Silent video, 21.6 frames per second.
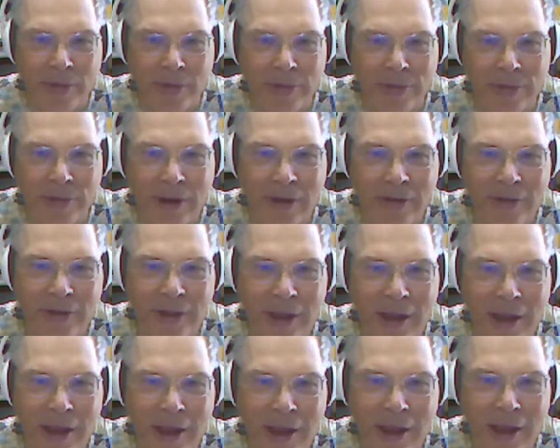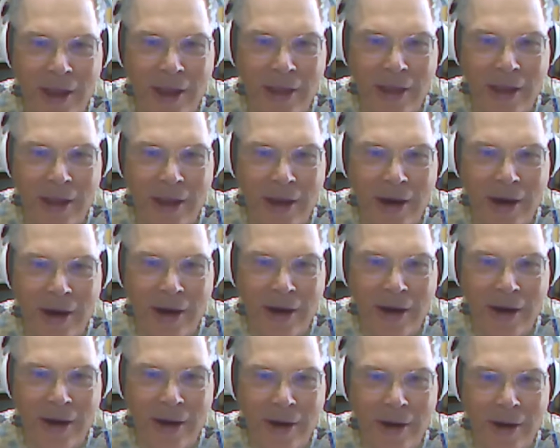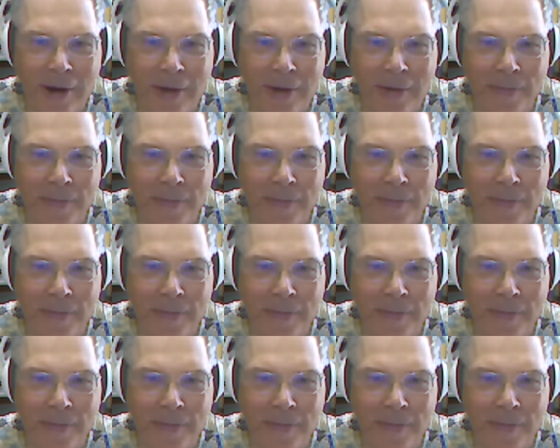streaks in the in the hair